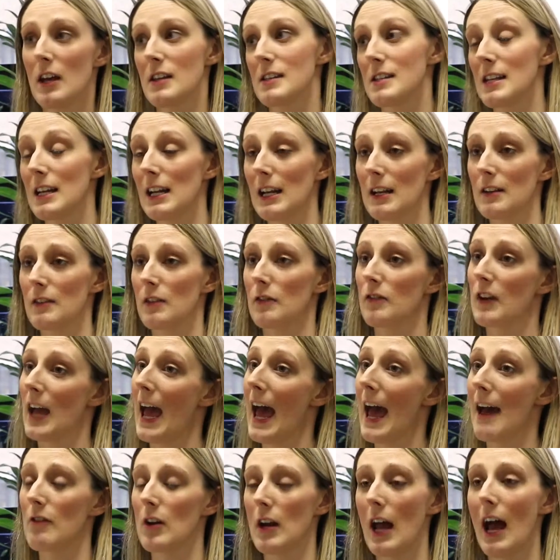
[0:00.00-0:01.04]
ceilings of
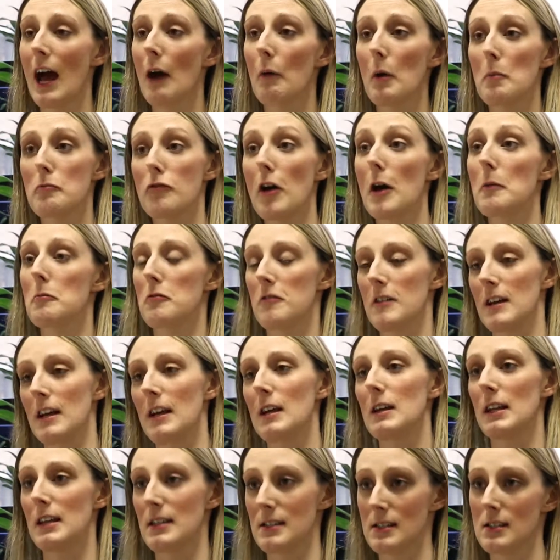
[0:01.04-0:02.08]
care and how appropriate
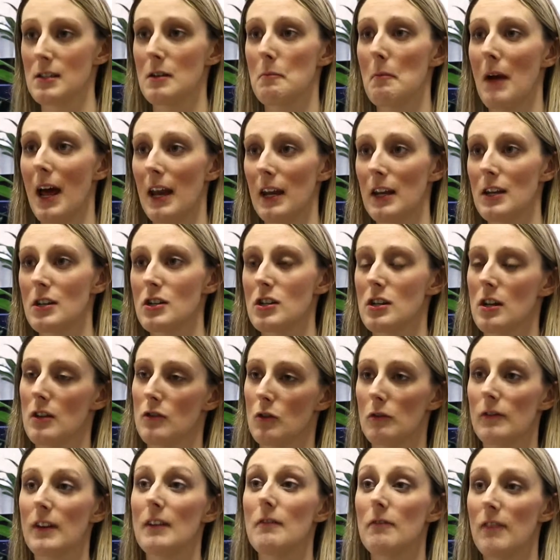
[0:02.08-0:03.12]
it is to manage
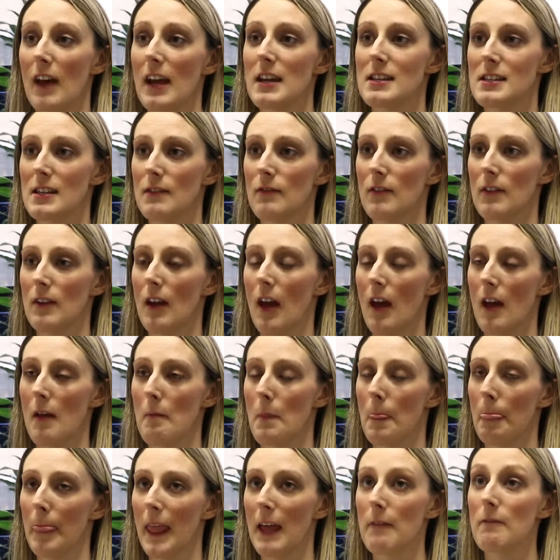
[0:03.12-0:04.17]
sort of
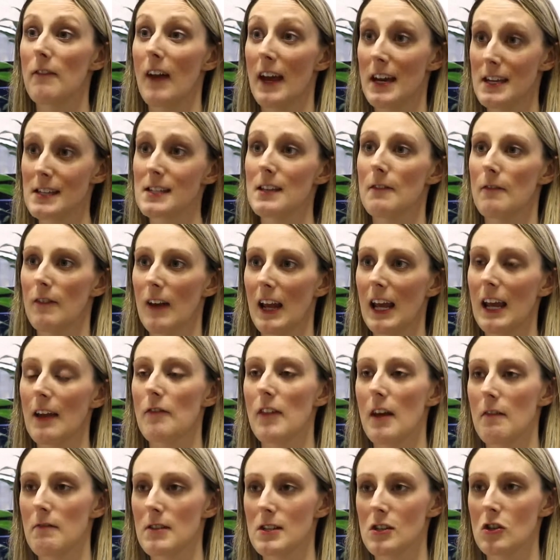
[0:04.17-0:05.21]
invasively if
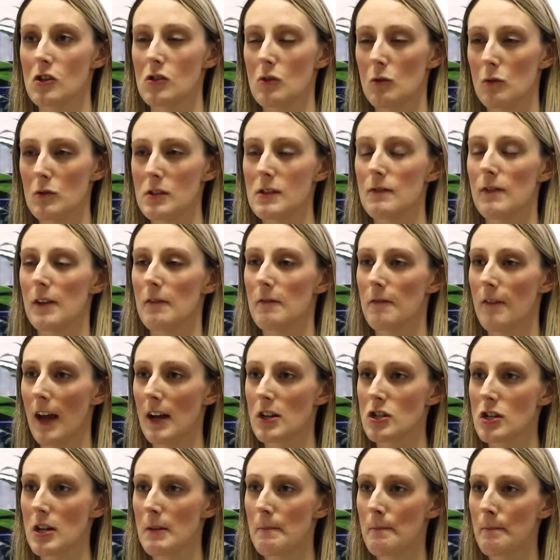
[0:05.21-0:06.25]
there is a source of
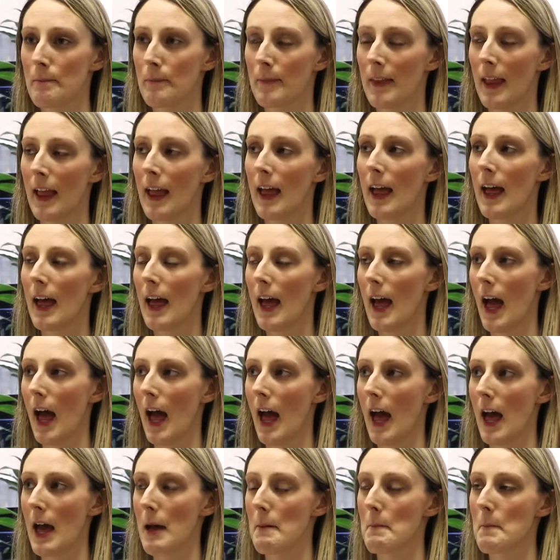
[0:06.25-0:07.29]
infection.
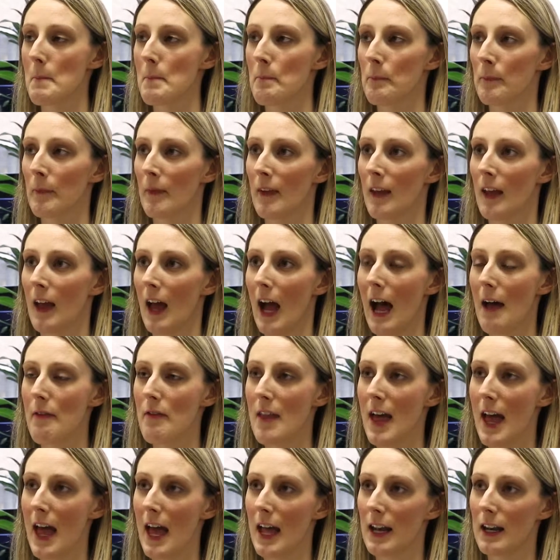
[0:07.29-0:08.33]
And
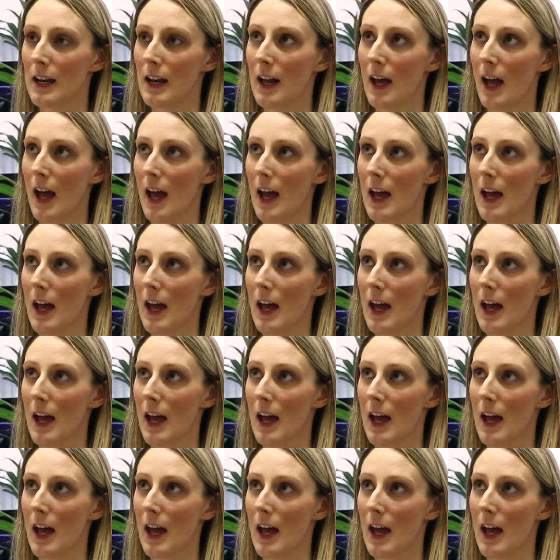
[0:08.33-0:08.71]
then